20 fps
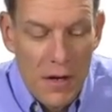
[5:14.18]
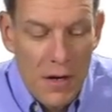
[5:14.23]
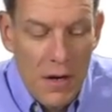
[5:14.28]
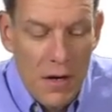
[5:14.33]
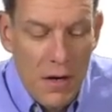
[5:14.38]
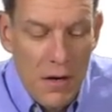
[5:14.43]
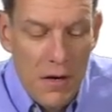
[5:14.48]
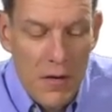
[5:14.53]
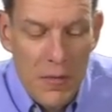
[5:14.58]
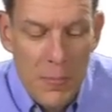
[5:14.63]

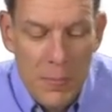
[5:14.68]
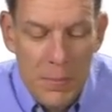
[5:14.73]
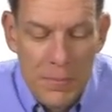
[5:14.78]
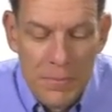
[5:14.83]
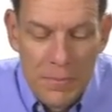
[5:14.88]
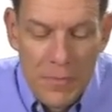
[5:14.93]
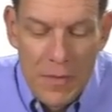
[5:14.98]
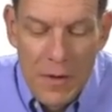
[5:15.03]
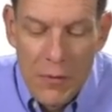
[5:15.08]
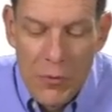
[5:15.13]
Um,
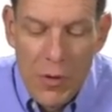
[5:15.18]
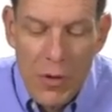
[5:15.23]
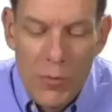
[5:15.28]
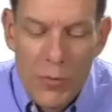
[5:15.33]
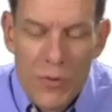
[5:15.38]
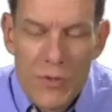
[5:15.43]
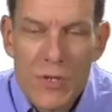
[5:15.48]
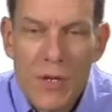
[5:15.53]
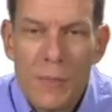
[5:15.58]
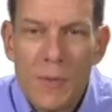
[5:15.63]
well,
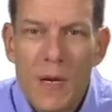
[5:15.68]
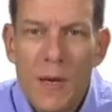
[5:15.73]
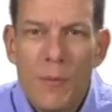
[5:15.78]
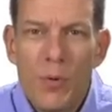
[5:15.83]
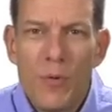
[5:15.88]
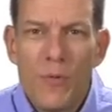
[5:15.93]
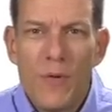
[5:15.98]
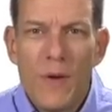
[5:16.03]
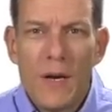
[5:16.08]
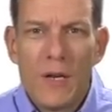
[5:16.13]
with subgame
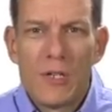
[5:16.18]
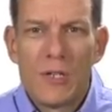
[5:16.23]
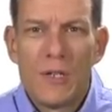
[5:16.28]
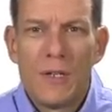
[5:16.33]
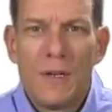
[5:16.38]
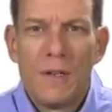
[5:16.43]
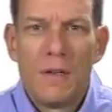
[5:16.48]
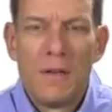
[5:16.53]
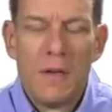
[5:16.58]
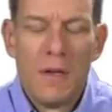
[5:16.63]

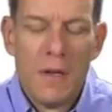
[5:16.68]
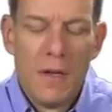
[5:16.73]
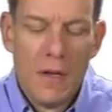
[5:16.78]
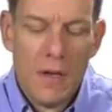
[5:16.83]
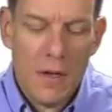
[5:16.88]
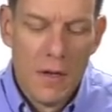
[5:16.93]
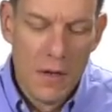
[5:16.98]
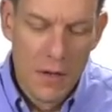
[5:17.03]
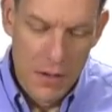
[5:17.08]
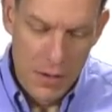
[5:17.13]
perfection,
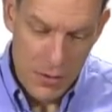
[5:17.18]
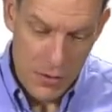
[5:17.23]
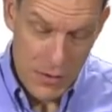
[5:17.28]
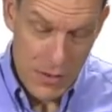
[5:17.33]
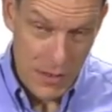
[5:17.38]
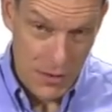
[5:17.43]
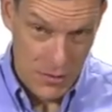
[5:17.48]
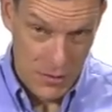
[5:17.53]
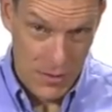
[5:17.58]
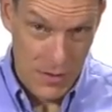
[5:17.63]

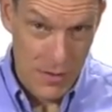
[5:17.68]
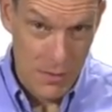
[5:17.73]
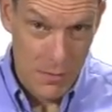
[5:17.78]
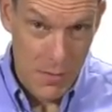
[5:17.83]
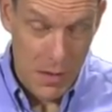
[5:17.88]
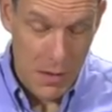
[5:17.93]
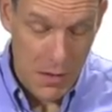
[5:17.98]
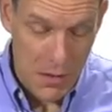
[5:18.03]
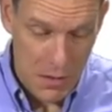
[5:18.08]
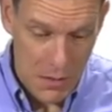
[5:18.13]
there's actually
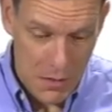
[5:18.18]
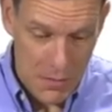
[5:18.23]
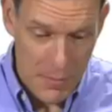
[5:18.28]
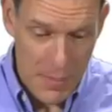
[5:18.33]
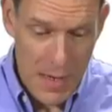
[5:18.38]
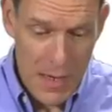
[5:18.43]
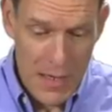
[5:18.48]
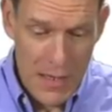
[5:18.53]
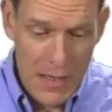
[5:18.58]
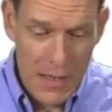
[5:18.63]
uh,
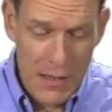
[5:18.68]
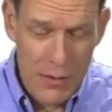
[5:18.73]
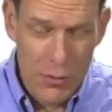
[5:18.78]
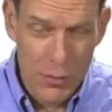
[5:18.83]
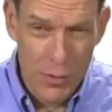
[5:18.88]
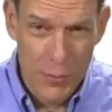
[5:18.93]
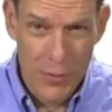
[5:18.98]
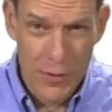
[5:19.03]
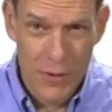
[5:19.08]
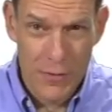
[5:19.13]
many
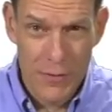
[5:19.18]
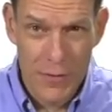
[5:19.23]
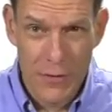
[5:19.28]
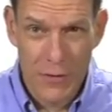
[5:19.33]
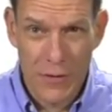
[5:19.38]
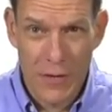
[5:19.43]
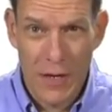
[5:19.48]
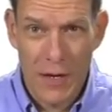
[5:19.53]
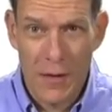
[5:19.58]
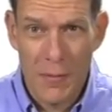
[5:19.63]
equilibria of
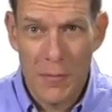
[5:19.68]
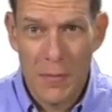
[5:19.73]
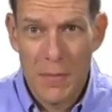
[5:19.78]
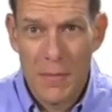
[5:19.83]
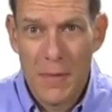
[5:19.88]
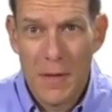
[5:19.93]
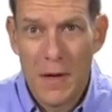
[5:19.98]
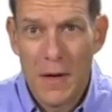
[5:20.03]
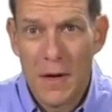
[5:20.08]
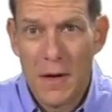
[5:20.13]
this game.
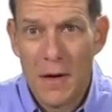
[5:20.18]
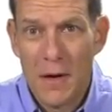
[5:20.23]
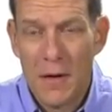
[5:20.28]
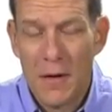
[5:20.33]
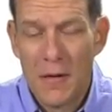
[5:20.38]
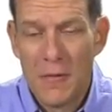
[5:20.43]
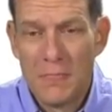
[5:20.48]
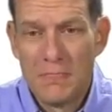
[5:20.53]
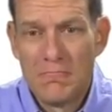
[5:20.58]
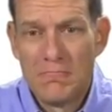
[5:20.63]

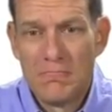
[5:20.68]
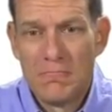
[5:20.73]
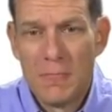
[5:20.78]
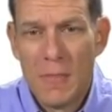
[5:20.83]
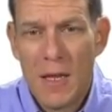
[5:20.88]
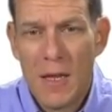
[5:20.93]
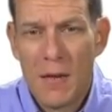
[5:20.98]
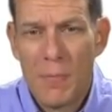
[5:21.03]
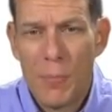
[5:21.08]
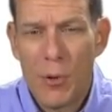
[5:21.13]

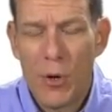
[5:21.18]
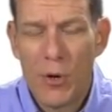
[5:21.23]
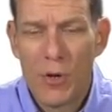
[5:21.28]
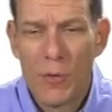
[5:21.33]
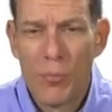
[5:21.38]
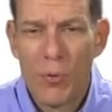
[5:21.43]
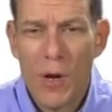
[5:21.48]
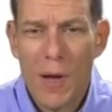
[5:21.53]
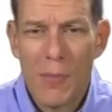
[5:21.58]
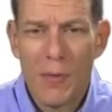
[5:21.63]
Um, and part of
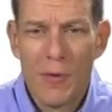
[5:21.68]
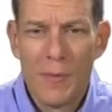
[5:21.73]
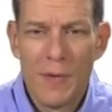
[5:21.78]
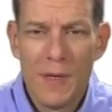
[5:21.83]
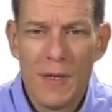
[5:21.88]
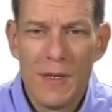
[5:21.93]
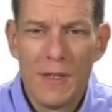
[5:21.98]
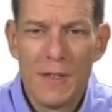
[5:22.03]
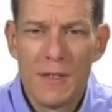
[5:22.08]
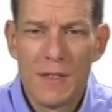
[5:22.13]
the problem
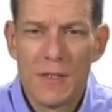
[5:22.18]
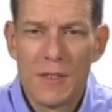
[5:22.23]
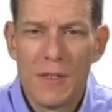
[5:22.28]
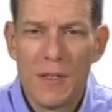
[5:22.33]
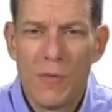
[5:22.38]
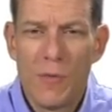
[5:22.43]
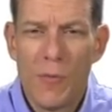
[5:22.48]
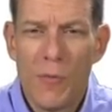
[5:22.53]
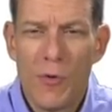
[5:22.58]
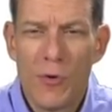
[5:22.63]
is
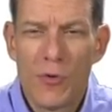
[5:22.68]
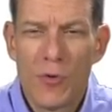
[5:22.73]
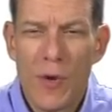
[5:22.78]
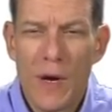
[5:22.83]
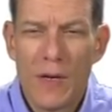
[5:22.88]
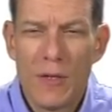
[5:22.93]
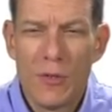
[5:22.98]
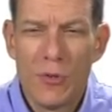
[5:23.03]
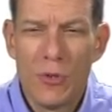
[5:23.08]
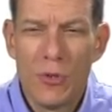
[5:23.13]
that when we're
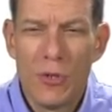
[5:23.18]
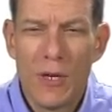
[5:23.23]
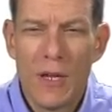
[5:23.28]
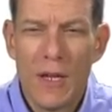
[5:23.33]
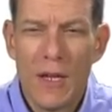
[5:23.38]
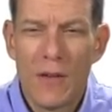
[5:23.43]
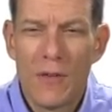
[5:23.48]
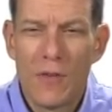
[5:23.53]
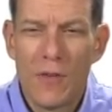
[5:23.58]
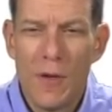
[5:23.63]
trying to look
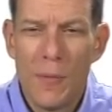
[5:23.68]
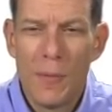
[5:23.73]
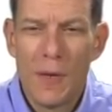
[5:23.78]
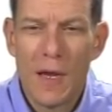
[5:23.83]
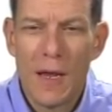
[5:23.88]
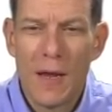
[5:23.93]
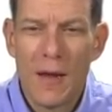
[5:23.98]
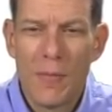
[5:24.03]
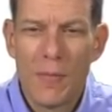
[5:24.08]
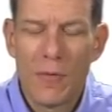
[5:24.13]
at
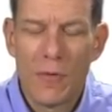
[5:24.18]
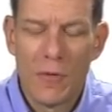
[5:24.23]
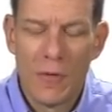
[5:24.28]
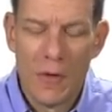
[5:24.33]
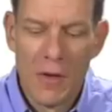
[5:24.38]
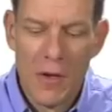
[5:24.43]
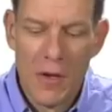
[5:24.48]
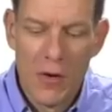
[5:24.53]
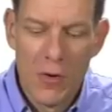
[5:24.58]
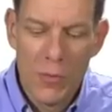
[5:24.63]
subgames,
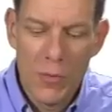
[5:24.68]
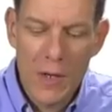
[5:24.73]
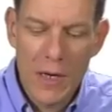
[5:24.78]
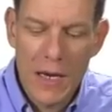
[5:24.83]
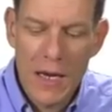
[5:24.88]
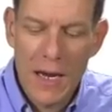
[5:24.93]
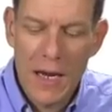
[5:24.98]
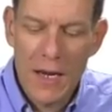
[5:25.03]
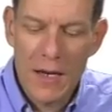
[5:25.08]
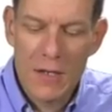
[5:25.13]
we
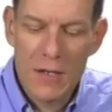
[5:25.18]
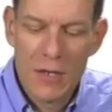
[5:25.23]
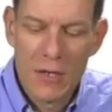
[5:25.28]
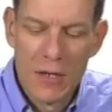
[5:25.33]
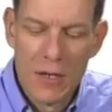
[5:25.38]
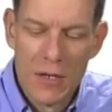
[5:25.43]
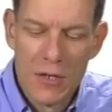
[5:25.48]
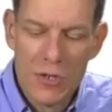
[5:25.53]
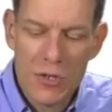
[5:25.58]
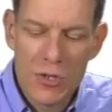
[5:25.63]
can't
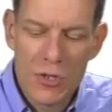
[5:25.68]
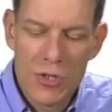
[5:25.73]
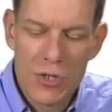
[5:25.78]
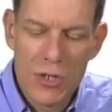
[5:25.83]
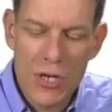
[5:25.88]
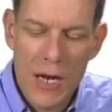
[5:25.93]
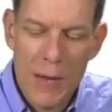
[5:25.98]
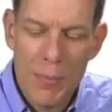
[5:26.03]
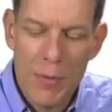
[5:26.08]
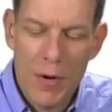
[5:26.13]
just
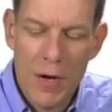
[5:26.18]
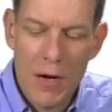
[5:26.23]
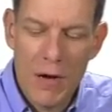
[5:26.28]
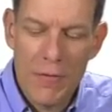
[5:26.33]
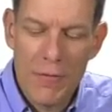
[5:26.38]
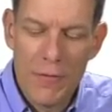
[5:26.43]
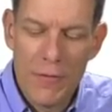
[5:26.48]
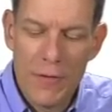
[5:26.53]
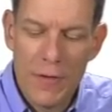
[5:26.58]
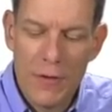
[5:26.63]
chop
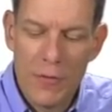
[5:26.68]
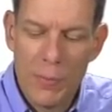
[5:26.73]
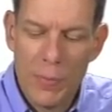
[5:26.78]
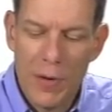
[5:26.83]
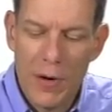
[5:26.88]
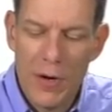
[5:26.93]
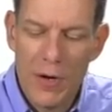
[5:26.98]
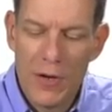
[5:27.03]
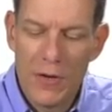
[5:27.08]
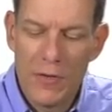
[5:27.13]
off this
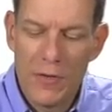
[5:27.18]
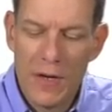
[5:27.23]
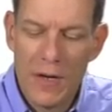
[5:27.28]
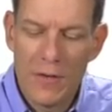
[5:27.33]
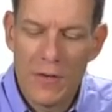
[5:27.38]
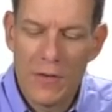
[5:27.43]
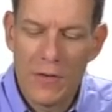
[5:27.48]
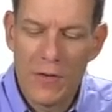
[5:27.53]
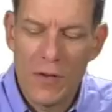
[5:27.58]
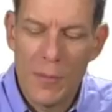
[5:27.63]
part and say
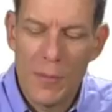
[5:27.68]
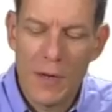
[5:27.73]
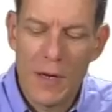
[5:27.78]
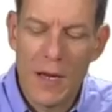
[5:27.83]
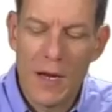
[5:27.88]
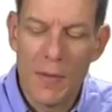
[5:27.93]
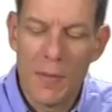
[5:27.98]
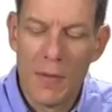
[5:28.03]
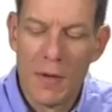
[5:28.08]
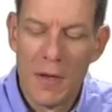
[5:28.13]
it's a
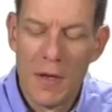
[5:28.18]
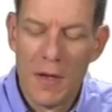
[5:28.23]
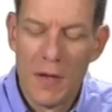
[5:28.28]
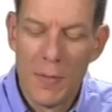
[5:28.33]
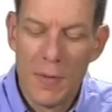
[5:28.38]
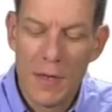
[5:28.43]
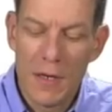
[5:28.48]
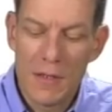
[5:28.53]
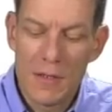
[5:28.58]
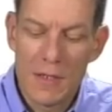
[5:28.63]
subgame
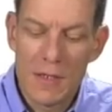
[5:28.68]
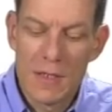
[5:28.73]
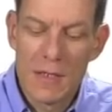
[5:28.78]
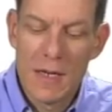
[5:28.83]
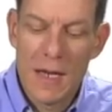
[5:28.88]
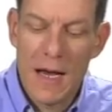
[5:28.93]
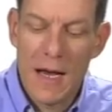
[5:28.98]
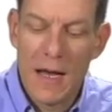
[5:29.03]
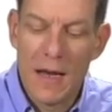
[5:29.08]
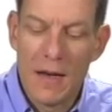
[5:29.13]
because it's
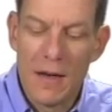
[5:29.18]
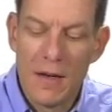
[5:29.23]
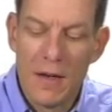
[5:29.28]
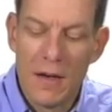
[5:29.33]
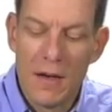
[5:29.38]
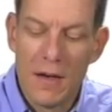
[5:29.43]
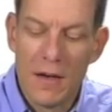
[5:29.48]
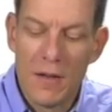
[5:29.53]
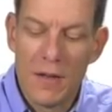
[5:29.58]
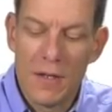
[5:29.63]
not.
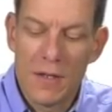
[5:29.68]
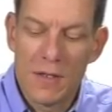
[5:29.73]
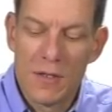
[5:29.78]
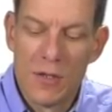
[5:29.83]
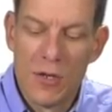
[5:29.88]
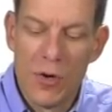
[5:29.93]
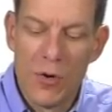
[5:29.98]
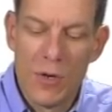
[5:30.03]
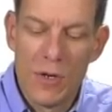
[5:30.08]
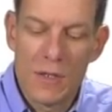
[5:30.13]
Uh, this
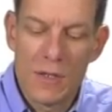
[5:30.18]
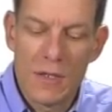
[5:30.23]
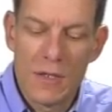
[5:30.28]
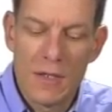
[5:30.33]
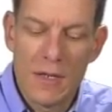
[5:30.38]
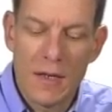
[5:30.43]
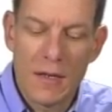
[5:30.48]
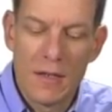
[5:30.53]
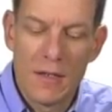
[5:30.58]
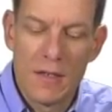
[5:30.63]
node is
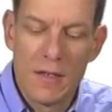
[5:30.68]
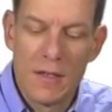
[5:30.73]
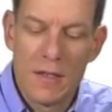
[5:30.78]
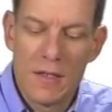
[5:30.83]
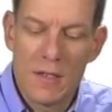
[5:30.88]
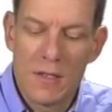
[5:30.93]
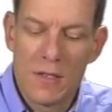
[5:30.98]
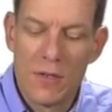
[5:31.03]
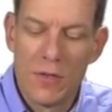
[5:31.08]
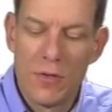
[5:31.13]
connected to
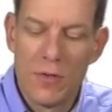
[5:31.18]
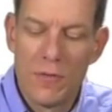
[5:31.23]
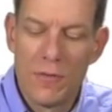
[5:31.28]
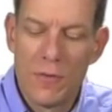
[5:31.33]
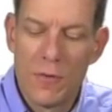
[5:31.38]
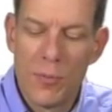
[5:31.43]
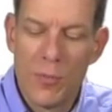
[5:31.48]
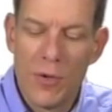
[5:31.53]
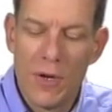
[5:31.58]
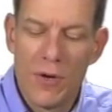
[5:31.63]
this node
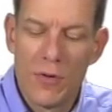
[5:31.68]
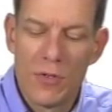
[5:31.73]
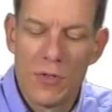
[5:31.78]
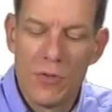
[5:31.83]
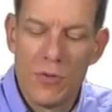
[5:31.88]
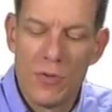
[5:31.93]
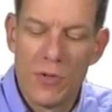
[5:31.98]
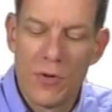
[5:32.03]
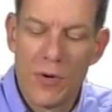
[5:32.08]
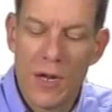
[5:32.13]
for player
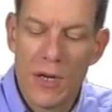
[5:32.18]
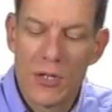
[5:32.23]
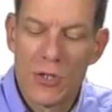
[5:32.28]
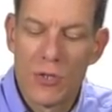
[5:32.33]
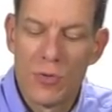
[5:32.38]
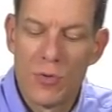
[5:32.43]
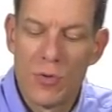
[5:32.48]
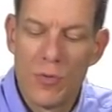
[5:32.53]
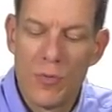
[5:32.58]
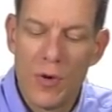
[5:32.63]
two. They're not
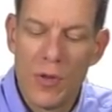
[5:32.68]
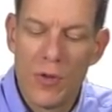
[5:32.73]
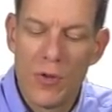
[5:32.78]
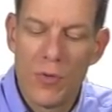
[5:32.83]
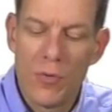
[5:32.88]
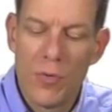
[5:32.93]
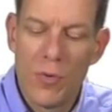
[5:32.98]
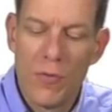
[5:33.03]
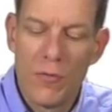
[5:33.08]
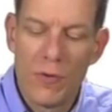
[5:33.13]
sure
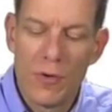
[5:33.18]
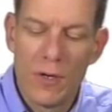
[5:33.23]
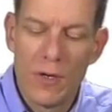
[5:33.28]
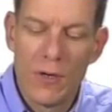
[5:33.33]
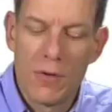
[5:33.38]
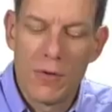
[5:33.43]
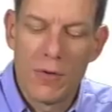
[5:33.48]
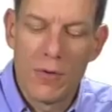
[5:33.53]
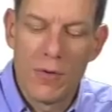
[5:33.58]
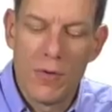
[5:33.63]
whether they're over
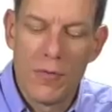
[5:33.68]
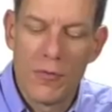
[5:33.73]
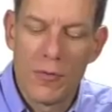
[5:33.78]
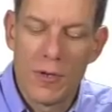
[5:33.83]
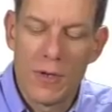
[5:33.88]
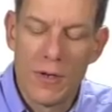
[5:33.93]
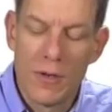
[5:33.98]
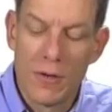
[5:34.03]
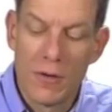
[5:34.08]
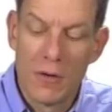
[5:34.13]
here or over
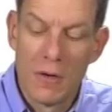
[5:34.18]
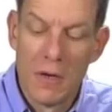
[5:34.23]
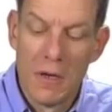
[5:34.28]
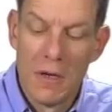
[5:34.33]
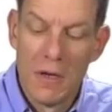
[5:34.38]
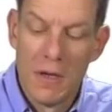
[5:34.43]
here.